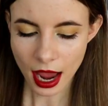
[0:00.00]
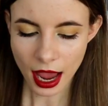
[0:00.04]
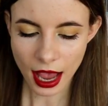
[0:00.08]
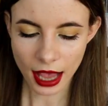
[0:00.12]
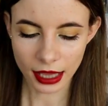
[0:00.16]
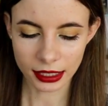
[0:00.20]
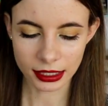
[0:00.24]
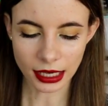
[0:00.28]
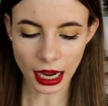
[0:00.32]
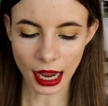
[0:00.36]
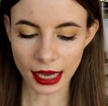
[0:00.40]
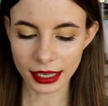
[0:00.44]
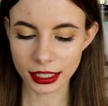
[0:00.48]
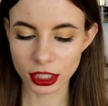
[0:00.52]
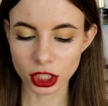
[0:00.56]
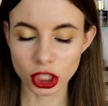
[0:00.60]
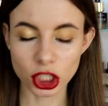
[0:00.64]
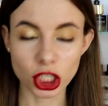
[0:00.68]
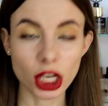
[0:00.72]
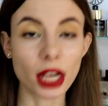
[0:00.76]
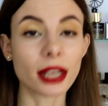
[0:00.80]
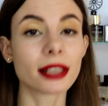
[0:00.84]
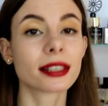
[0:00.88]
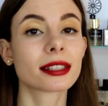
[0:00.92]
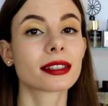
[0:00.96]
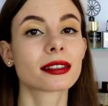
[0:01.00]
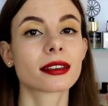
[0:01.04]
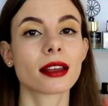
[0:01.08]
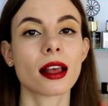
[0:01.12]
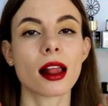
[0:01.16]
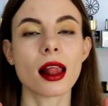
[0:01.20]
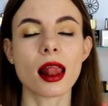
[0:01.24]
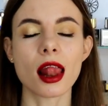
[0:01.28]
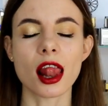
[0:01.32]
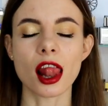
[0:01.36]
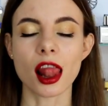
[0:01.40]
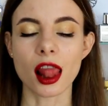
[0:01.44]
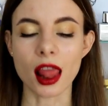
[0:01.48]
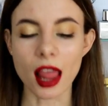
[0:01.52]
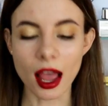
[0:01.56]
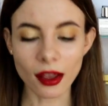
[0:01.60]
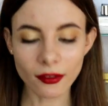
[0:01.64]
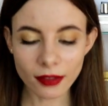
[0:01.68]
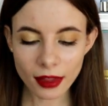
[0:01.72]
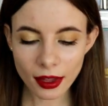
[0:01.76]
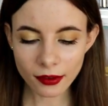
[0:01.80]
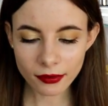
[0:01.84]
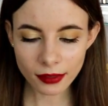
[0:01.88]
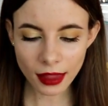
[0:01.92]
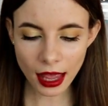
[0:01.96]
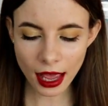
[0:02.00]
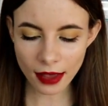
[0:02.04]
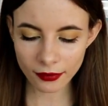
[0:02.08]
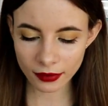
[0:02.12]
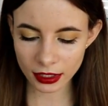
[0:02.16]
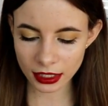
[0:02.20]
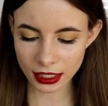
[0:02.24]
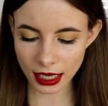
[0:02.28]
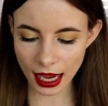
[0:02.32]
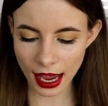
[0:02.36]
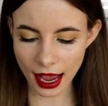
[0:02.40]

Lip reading: and I just love love love it,